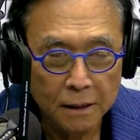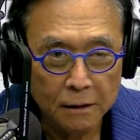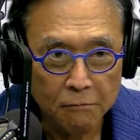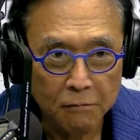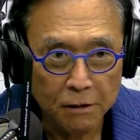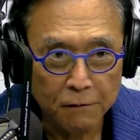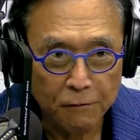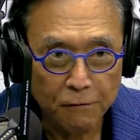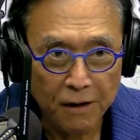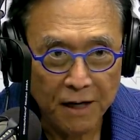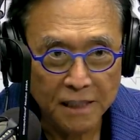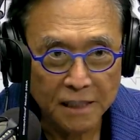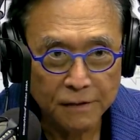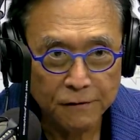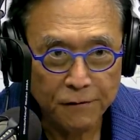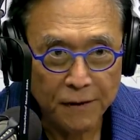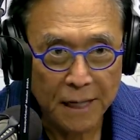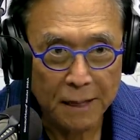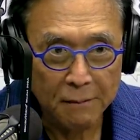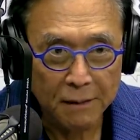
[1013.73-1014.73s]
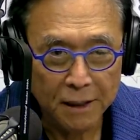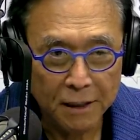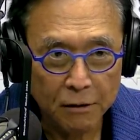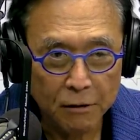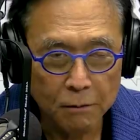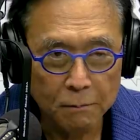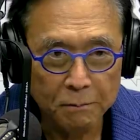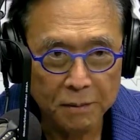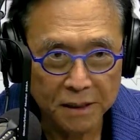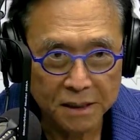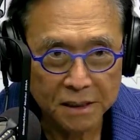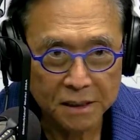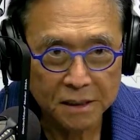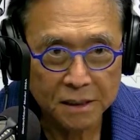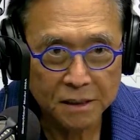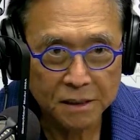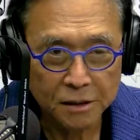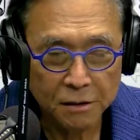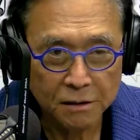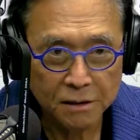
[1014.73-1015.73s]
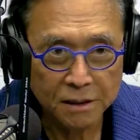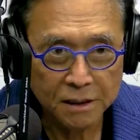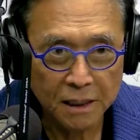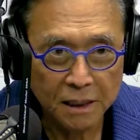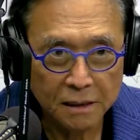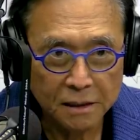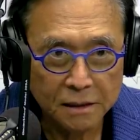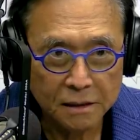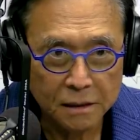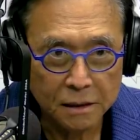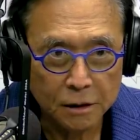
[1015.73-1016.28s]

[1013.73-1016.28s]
with friends, family, or business associates,